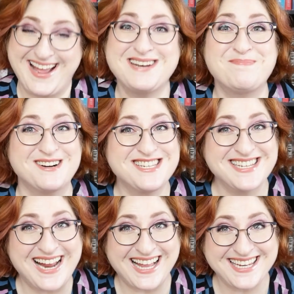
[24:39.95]
and
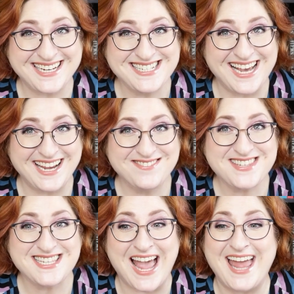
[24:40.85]
personality
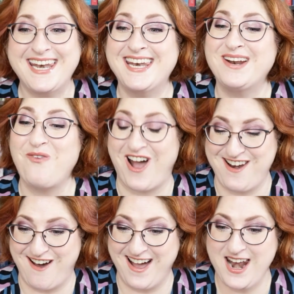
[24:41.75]
types and
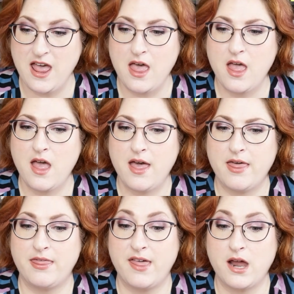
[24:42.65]
whatnot
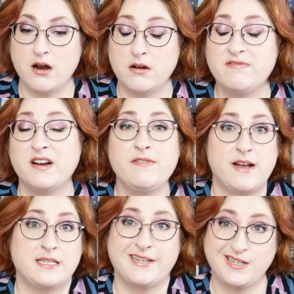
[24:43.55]
that are very
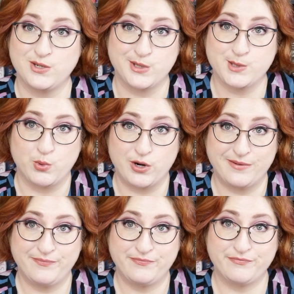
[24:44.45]
fascinating to explore
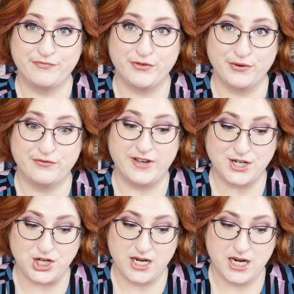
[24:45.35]
through
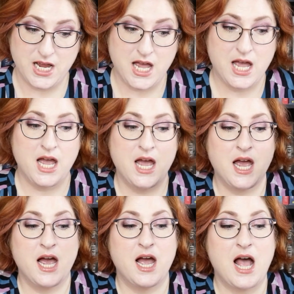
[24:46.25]
fiction.
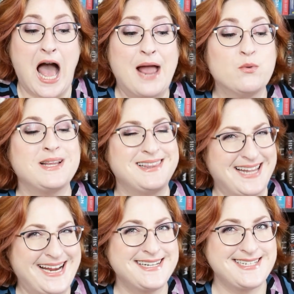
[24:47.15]
I
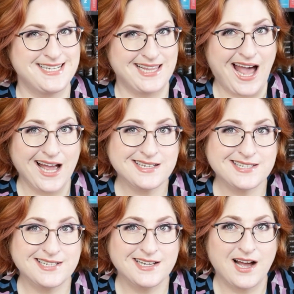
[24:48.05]
relate to
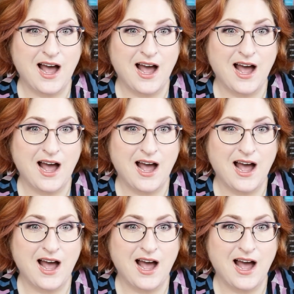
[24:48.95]
that